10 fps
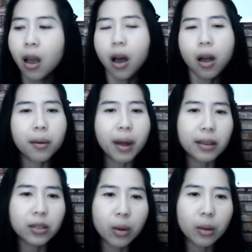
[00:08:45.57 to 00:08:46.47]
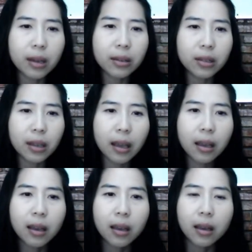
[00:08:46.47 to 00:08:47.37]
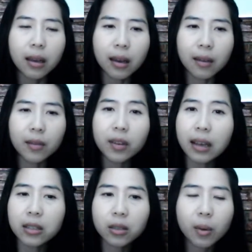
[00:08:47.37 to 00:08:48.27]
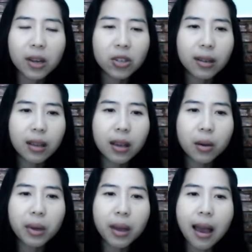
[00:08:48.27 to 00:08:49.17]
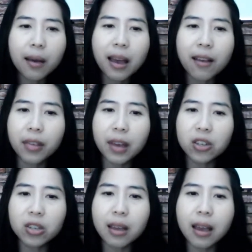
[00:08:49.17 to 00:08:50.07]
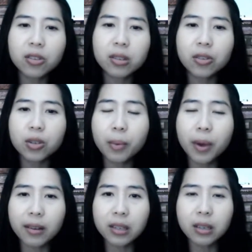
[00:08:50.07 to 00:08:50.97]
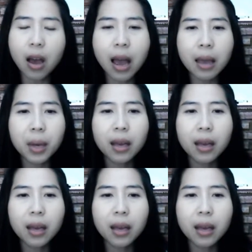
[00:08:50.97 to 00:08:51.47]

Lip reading: Alright, so let's see. The next question here we have things changed since your parents' time?